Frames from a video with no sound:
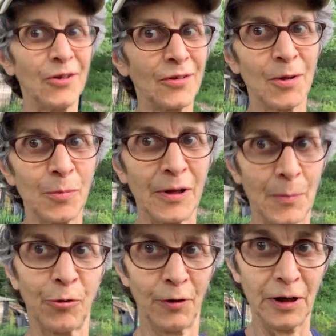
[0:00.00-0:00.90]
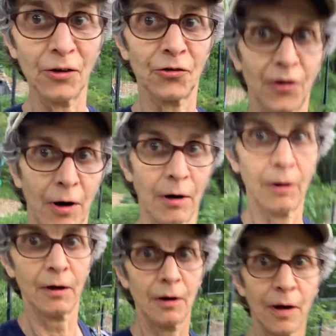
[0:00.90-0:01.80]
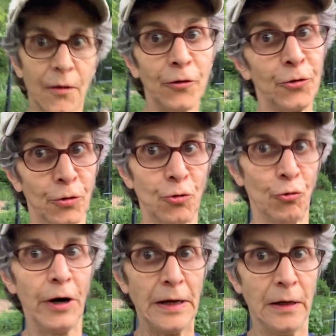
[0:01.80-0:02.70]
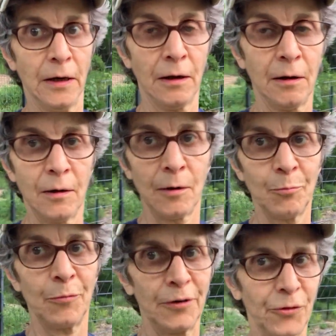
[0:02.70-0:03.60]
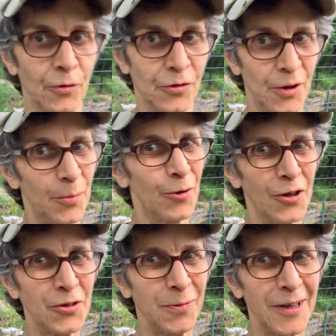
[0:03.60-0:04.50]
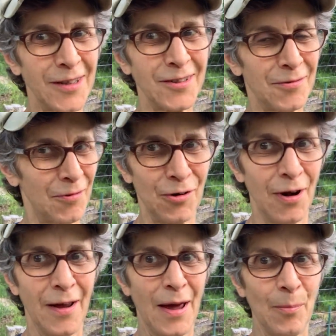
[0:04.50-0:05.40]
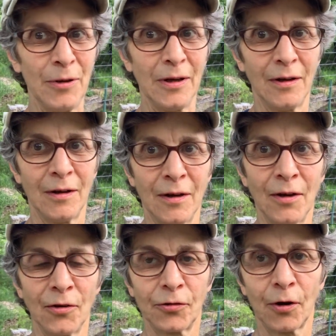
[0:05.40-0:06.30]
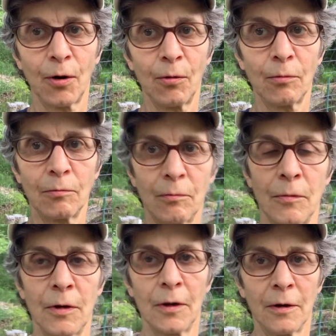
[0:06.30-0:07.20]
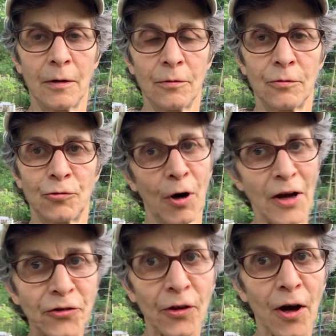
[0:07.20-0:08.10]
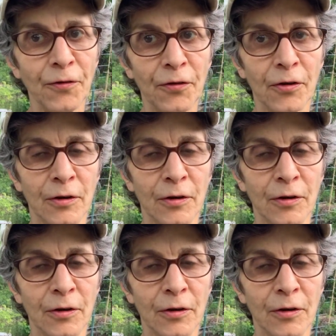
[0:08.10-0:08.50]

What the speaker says: just going to plant perennials there, and they're doing great. But those little borage plants, they're not happy. So try stuff,